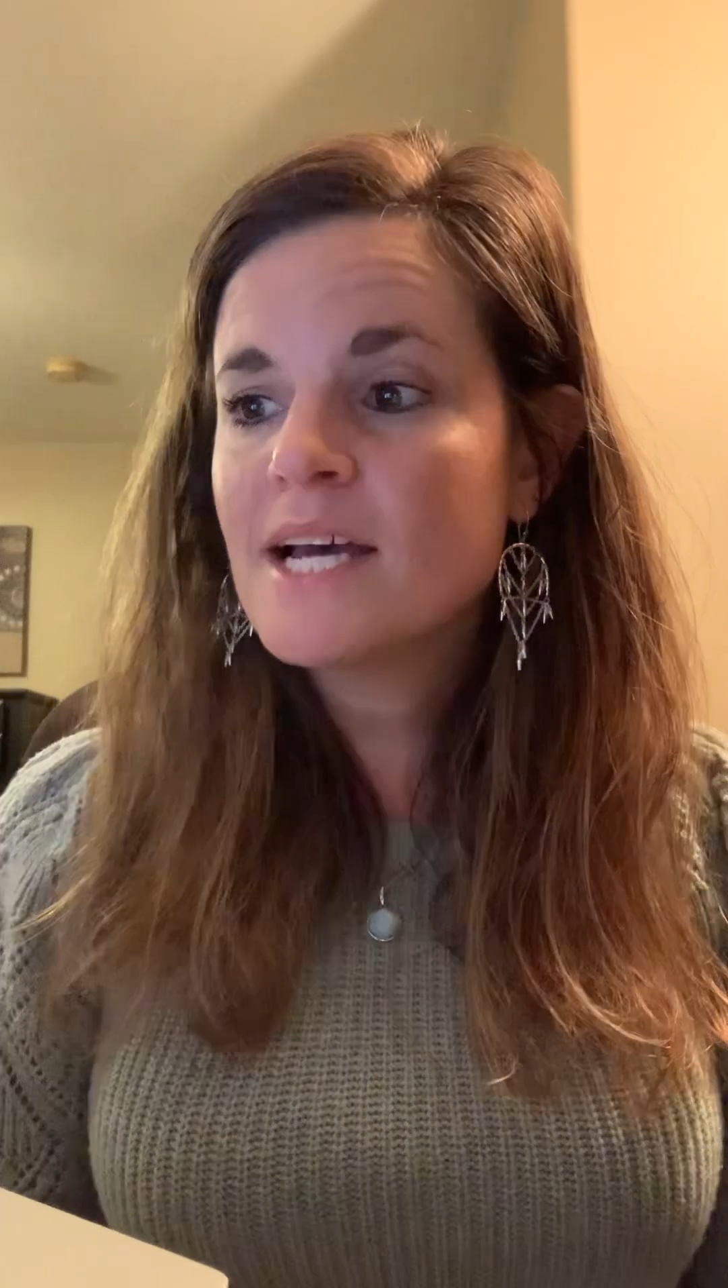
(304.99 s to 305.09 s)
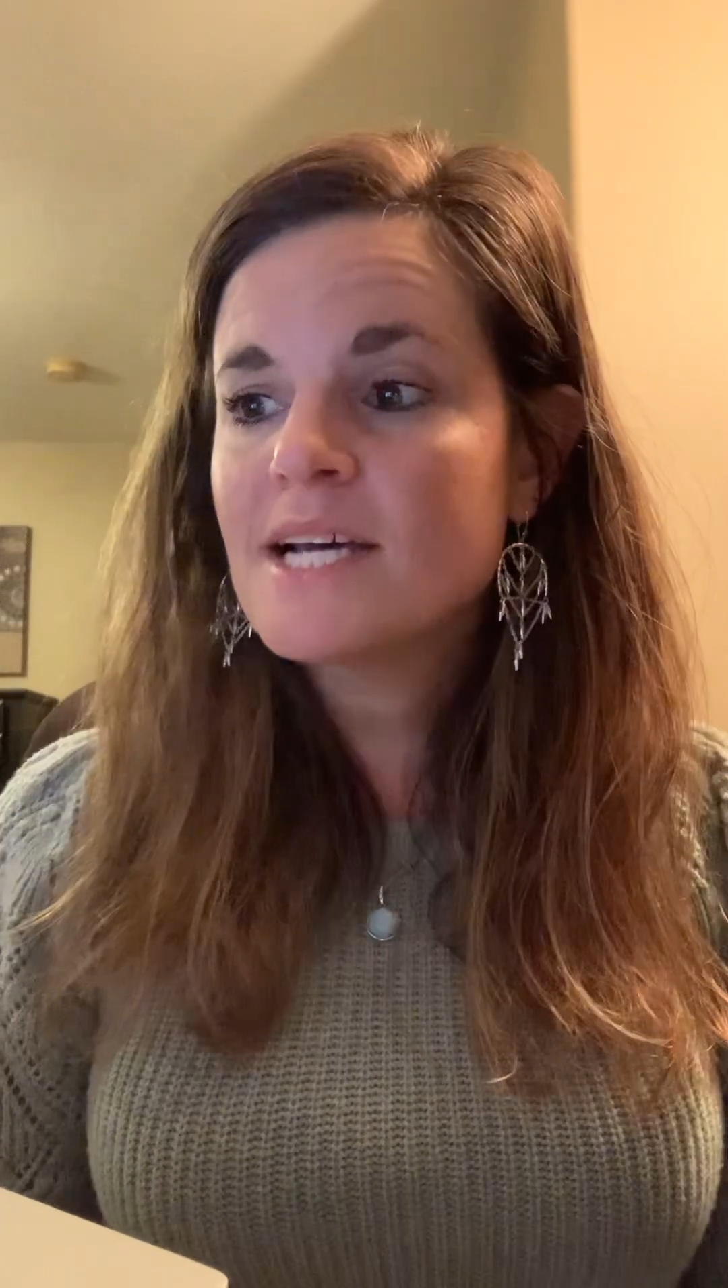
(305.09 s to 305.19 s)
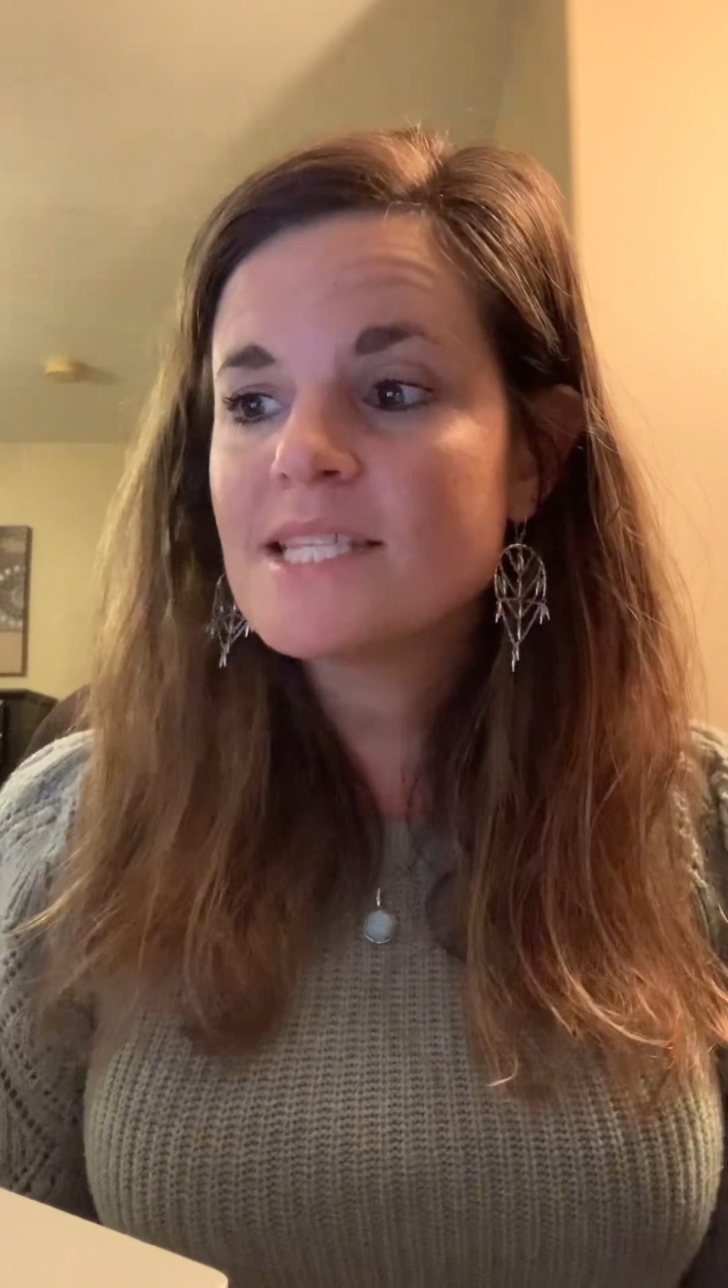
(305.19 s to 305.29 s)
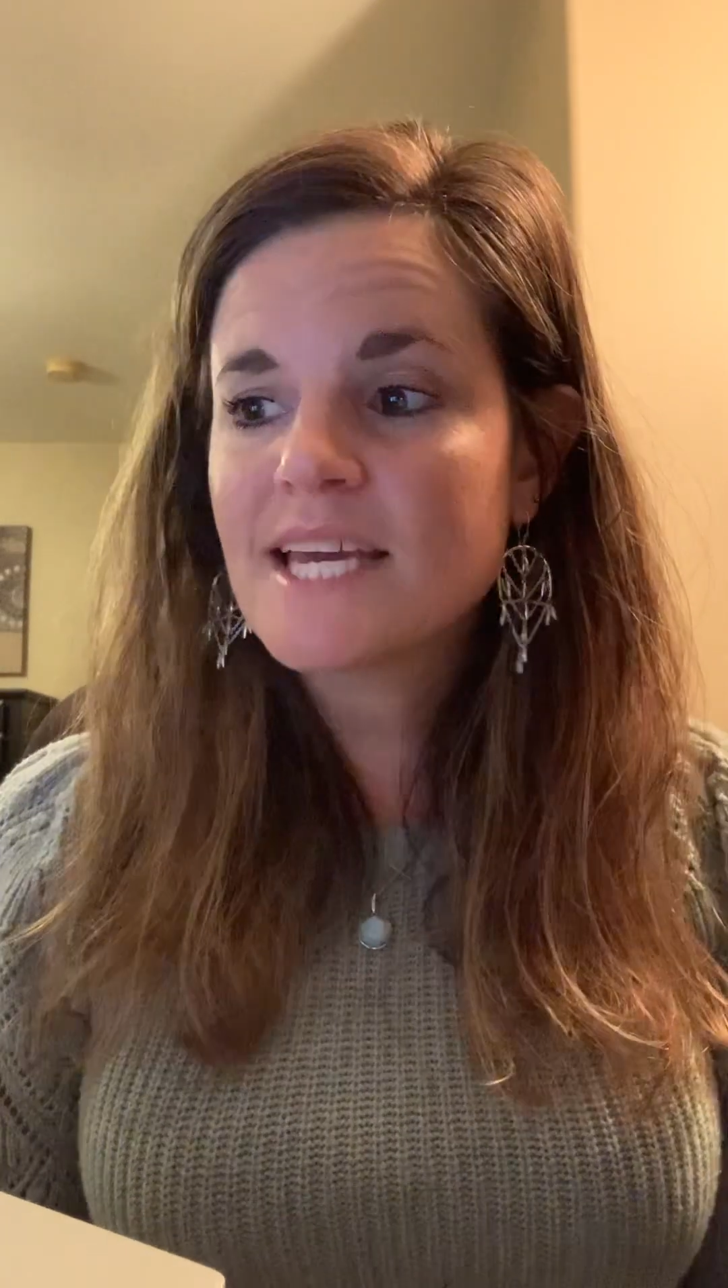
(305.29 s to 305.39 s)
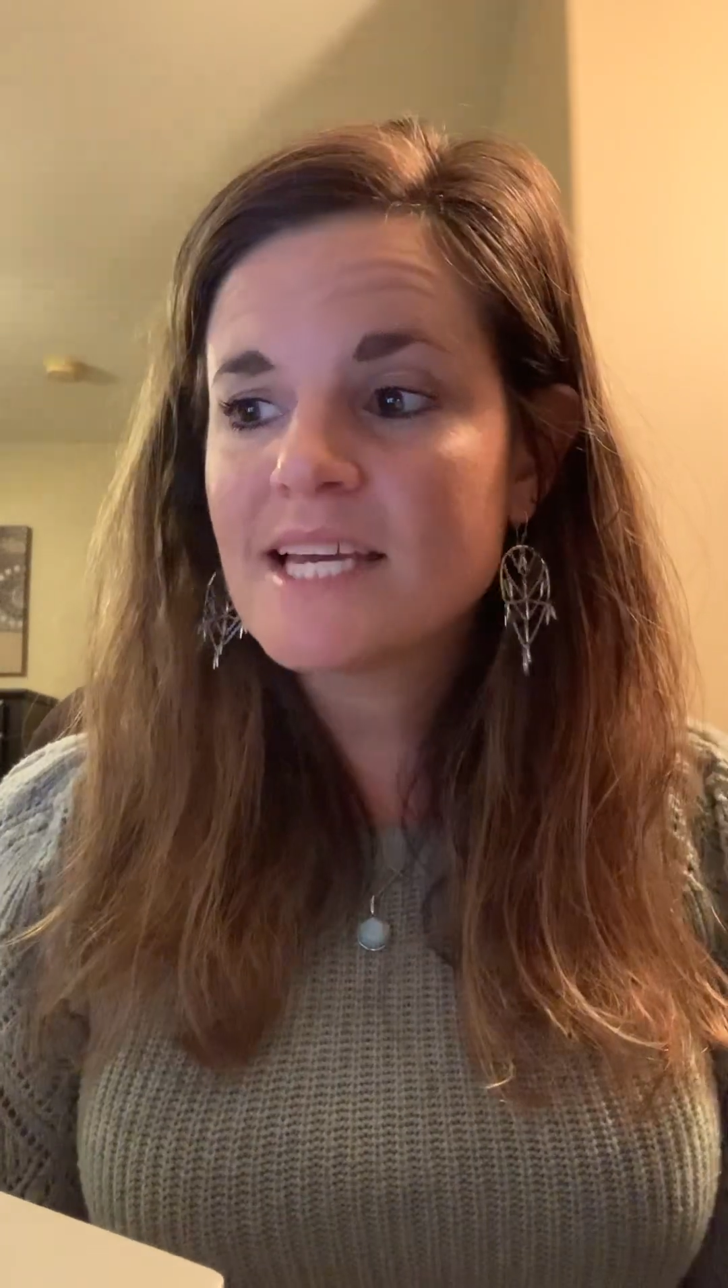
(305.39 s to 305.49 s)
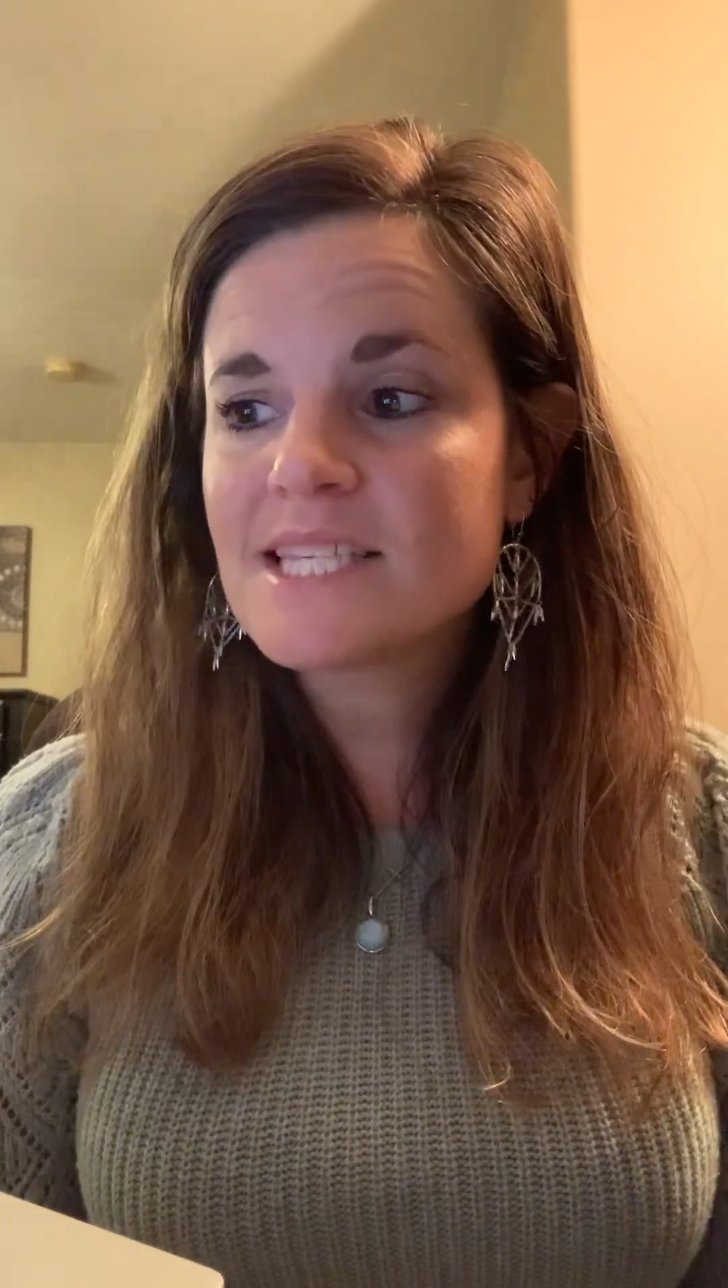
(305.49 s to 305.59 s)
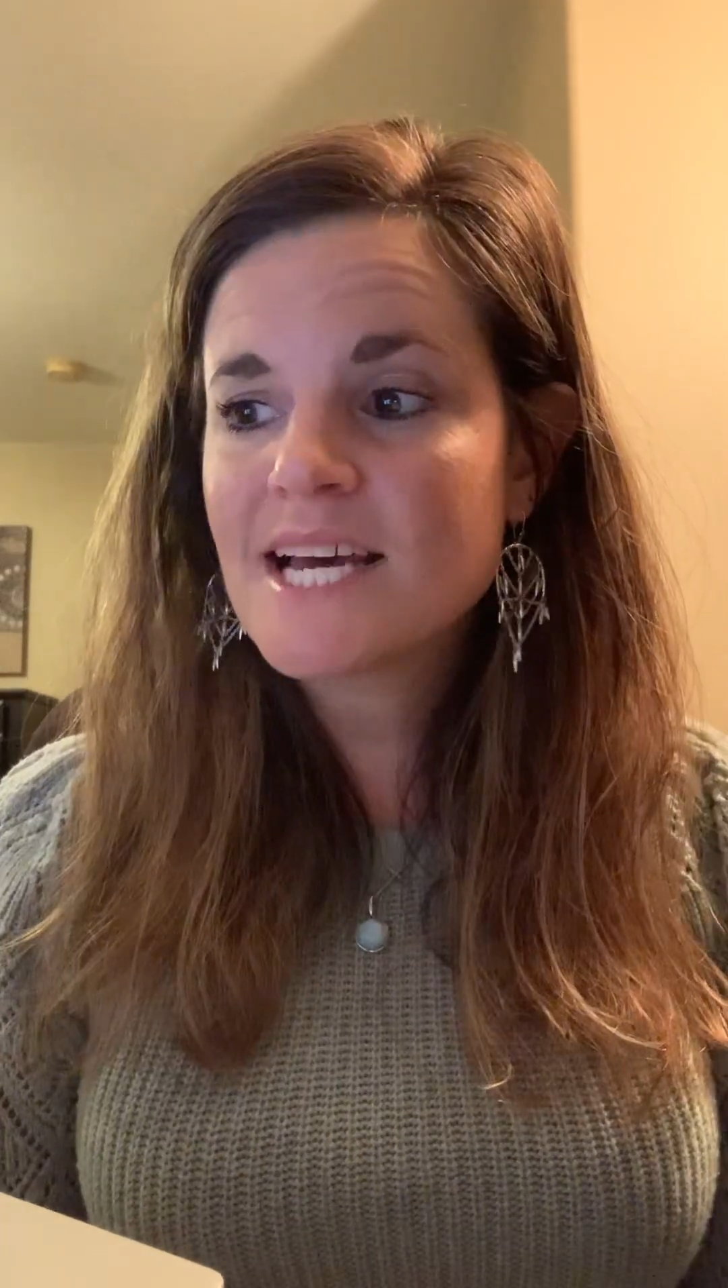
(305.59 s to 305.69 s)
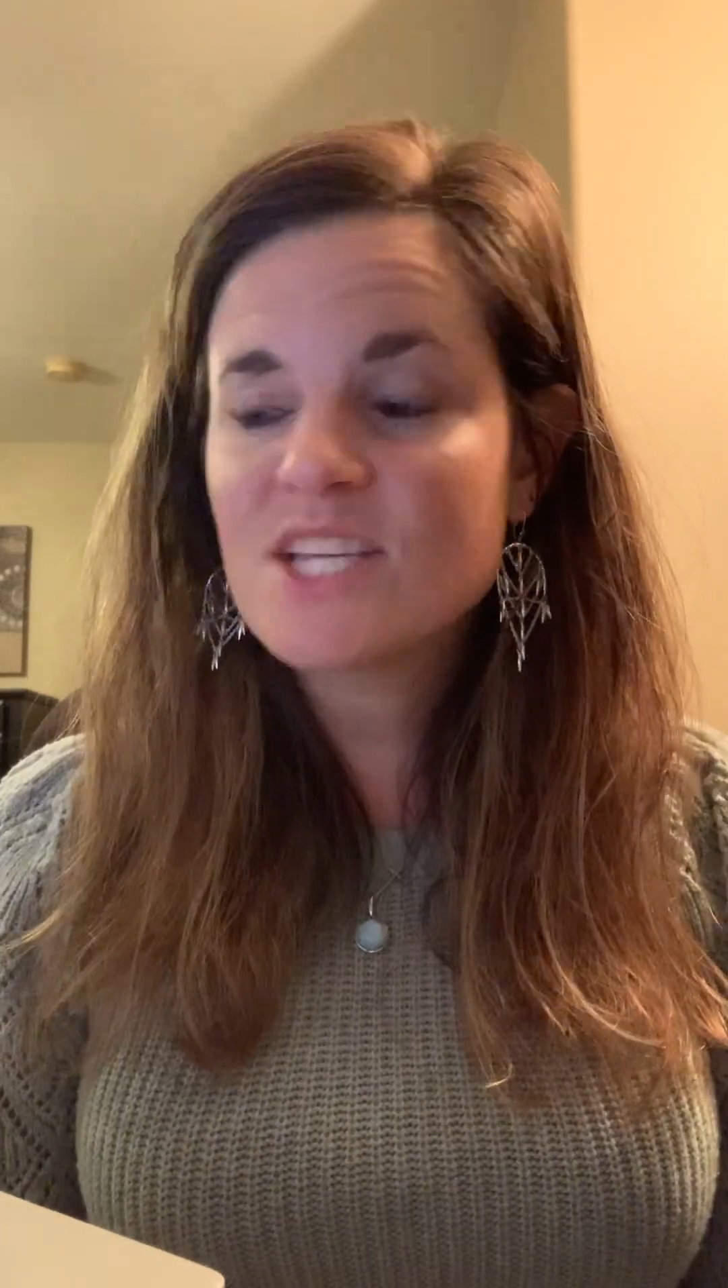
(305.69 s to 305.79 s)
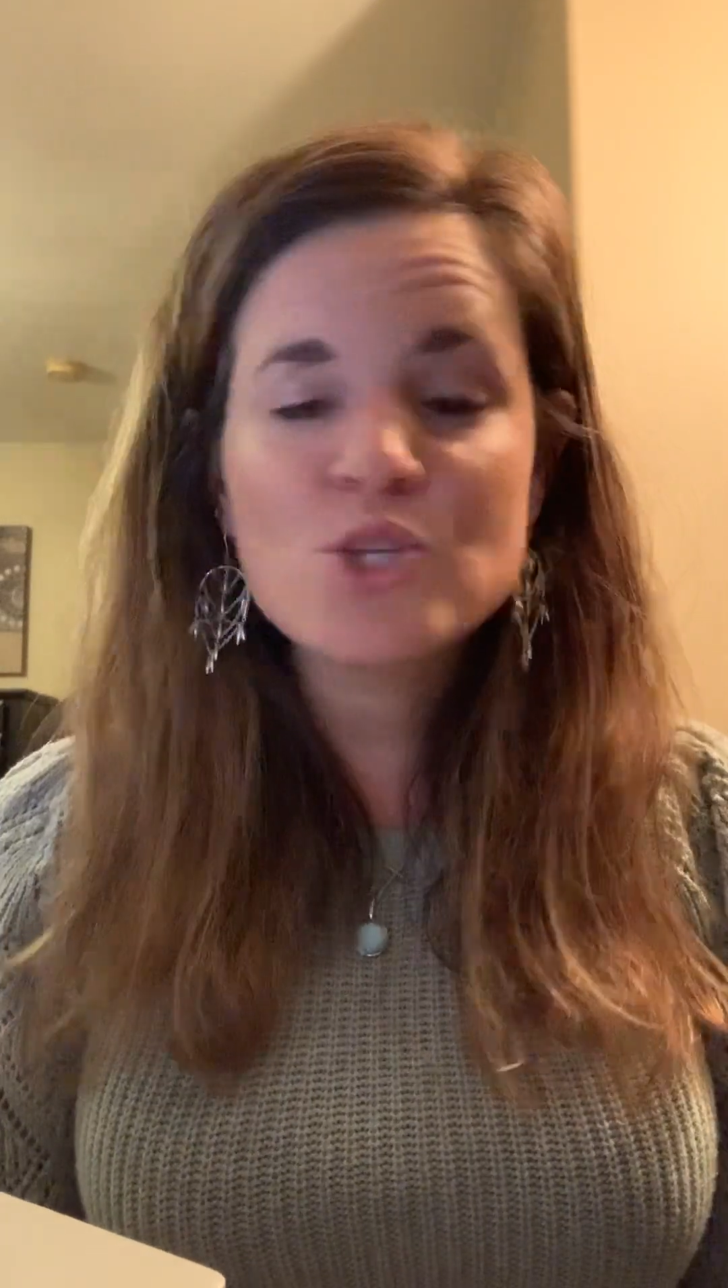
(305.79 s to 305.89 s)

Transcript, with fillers: Satan says,